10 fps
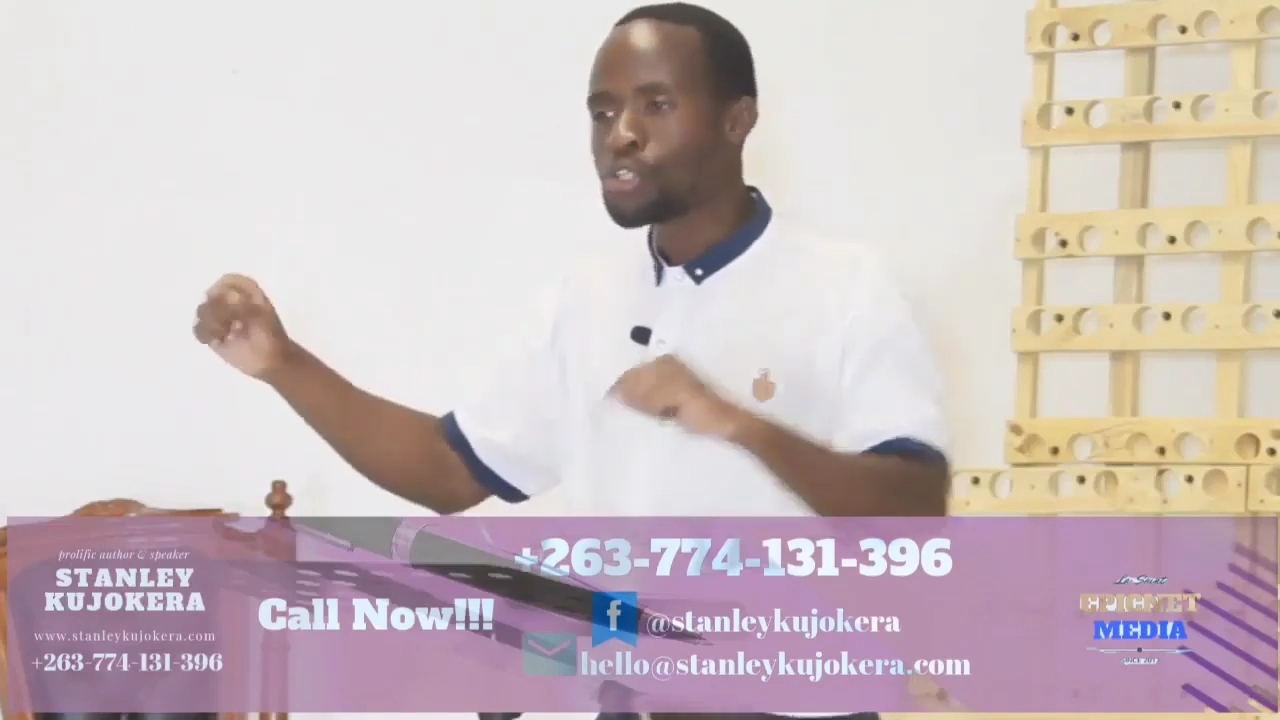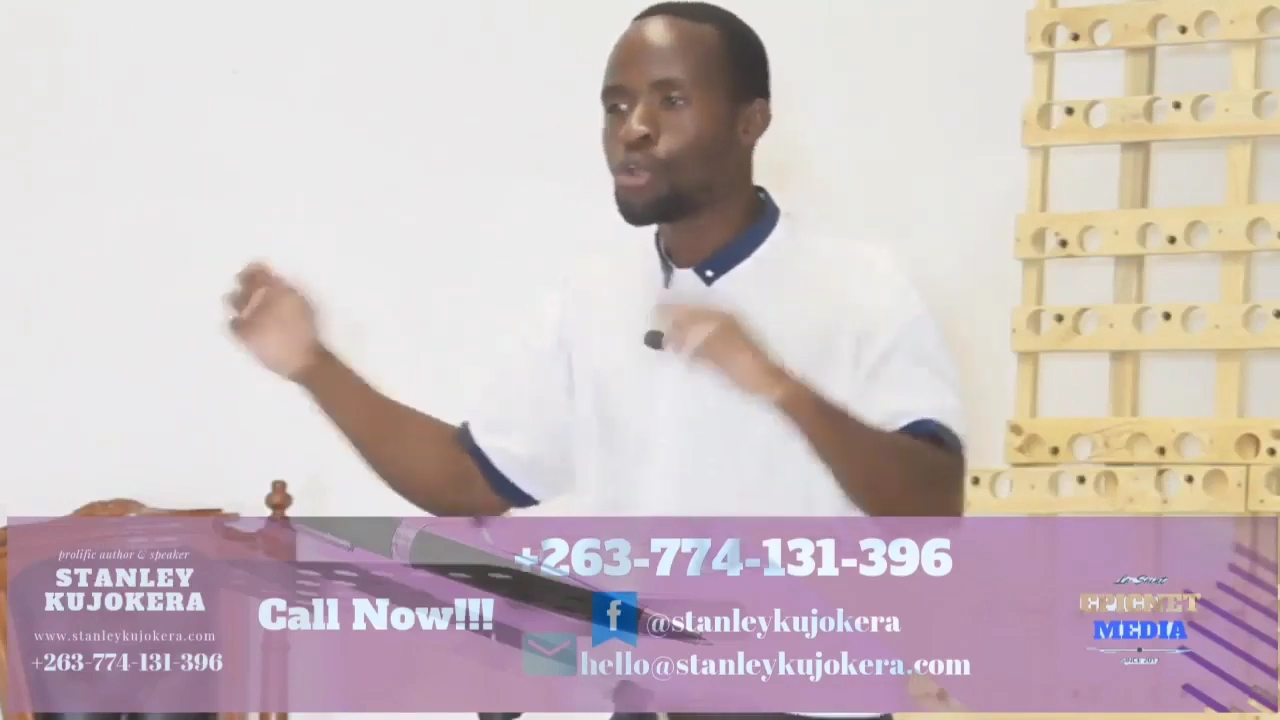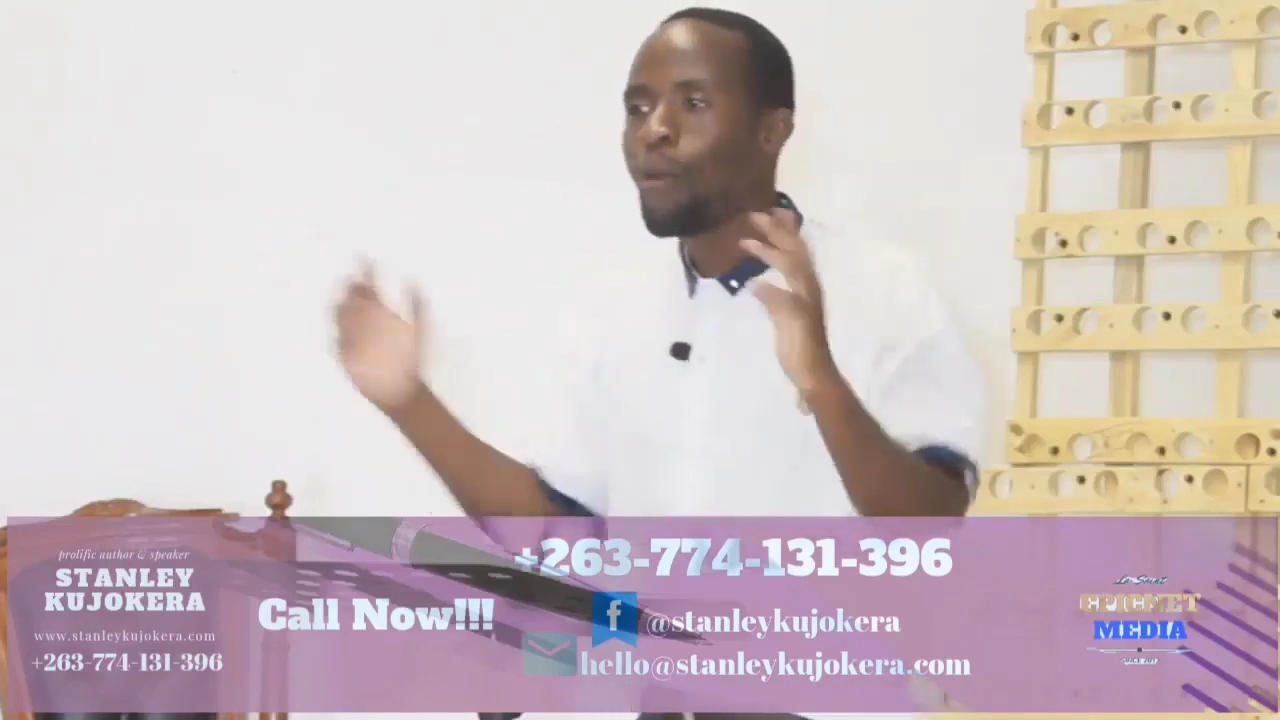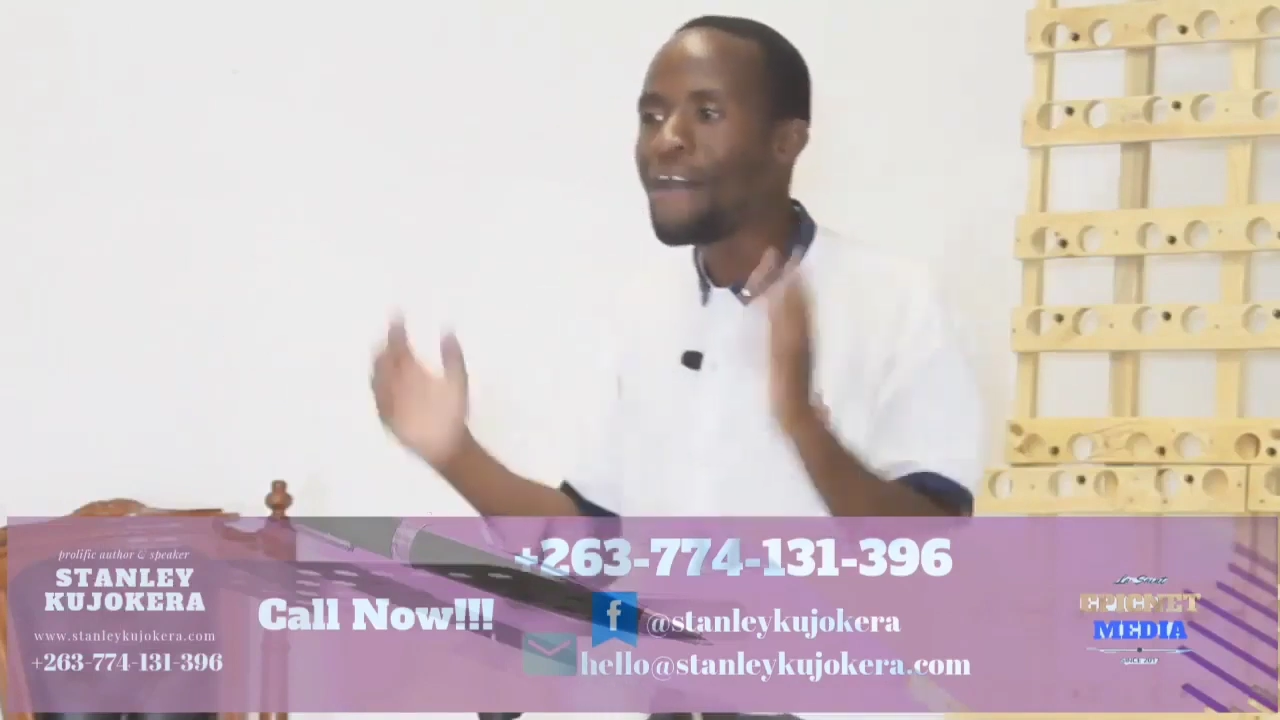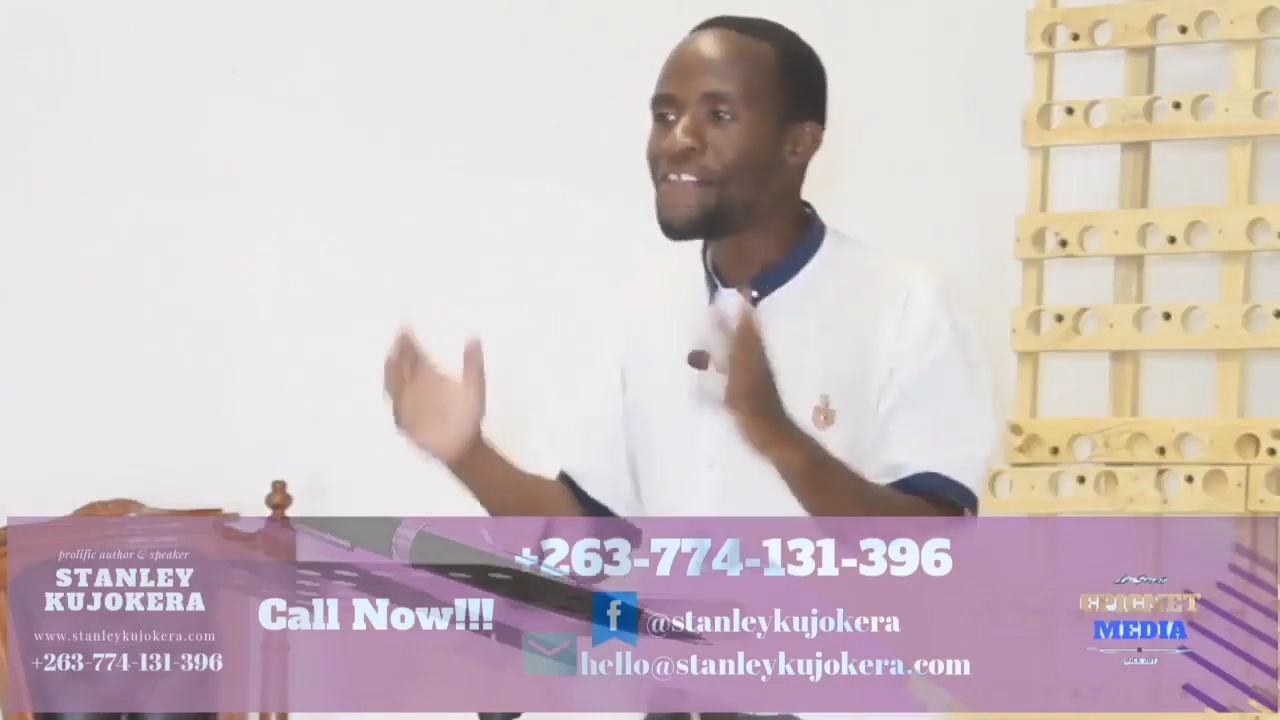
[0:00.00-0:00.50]

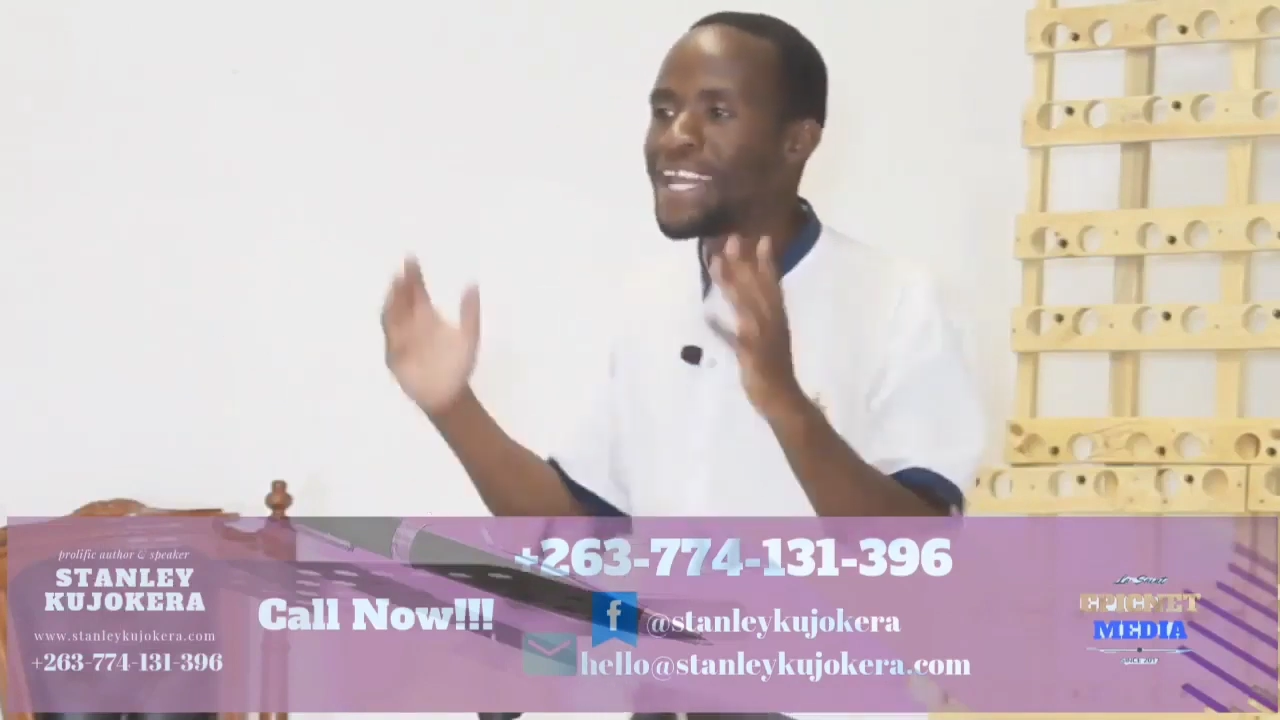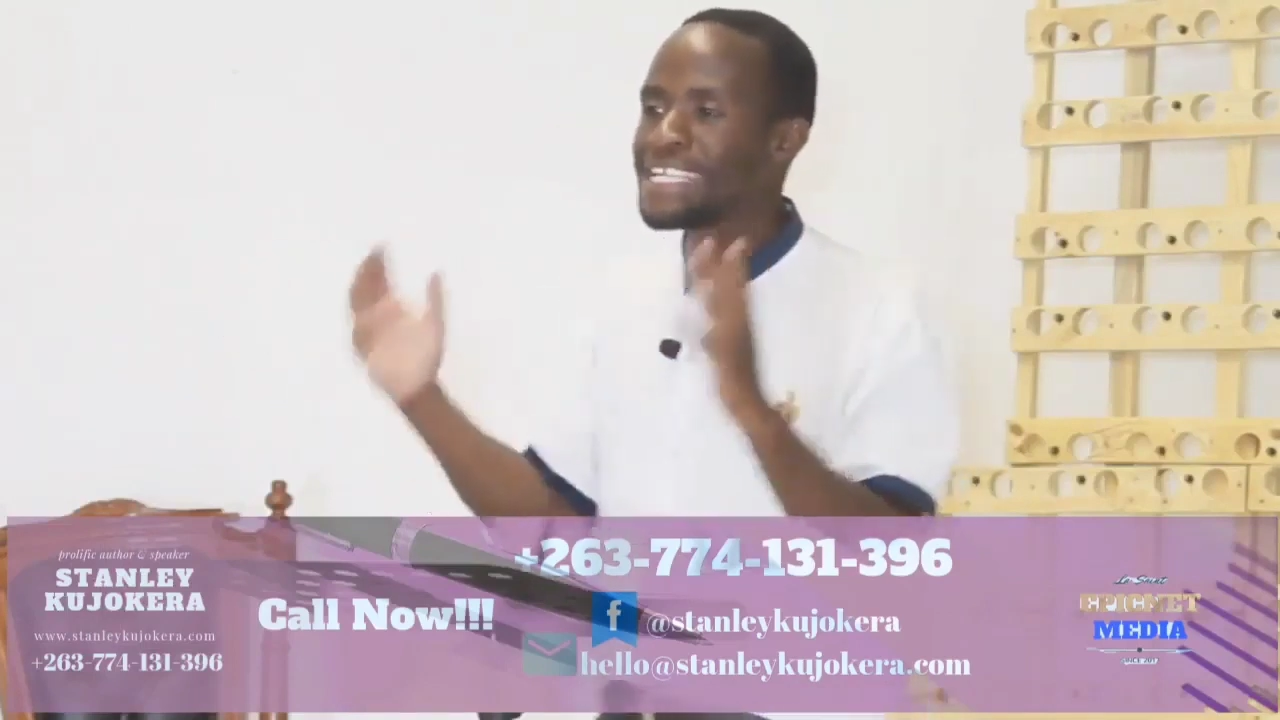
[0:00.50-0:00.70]
So what